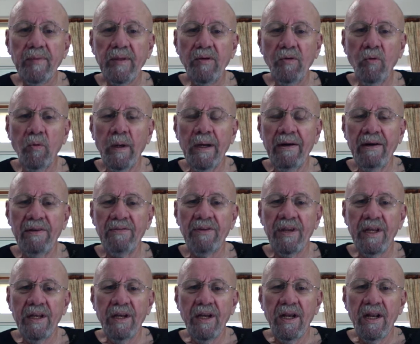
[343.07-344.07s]
Whereas
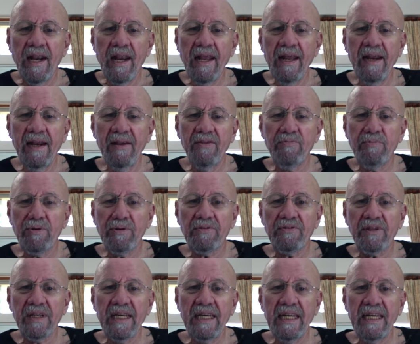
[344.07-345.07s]
Little is more
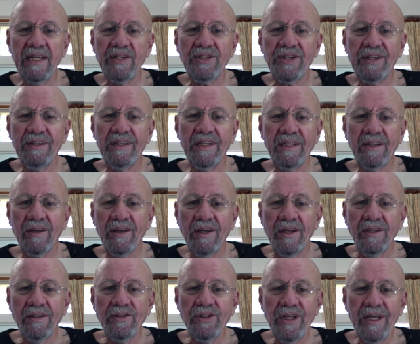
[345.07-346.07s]
skittish. I think
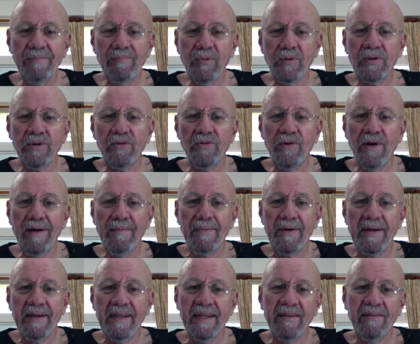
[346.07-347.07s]
she had more
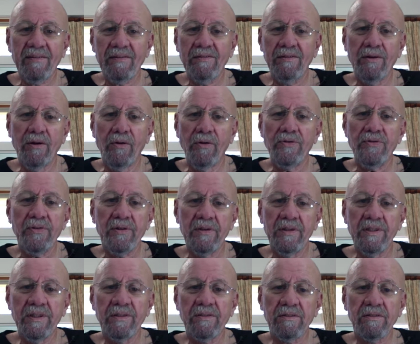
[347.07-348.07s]
trauma and it's closer.
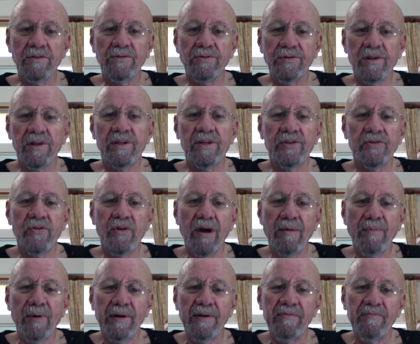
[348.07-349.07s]
She's closer to the
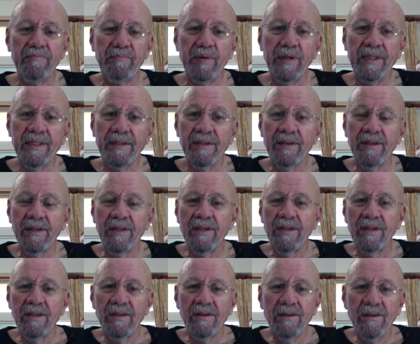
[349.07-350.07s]
trauma of being
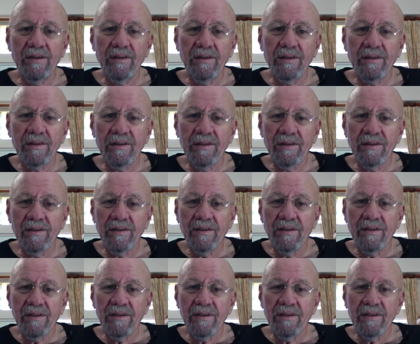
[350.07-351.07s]
not
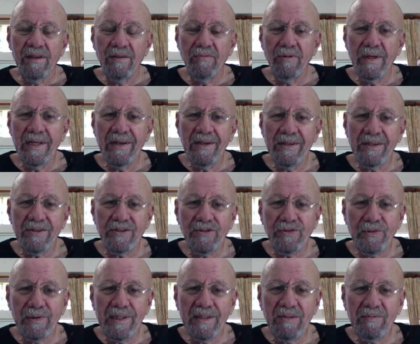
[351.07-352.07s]
really on the
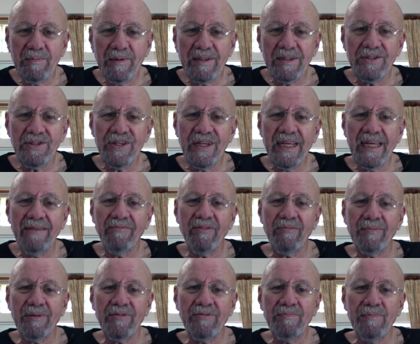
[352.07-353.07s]
streets because she came
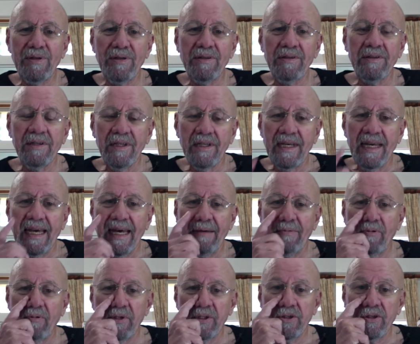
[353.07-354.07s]
from a small
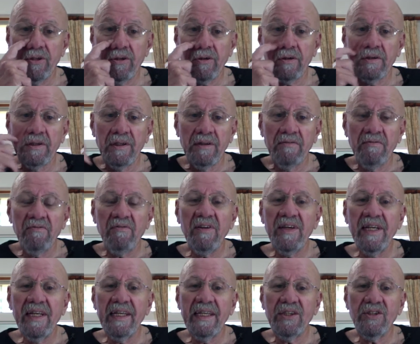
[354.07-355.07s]
Aboriginal
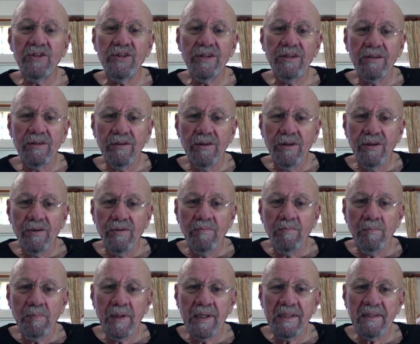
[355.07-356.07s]
village,
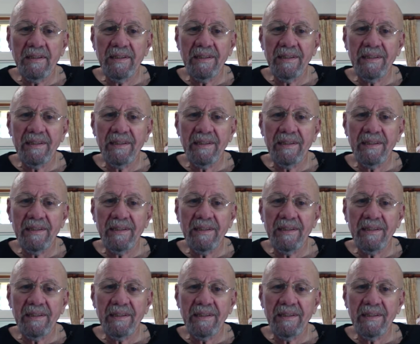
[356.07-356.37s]
but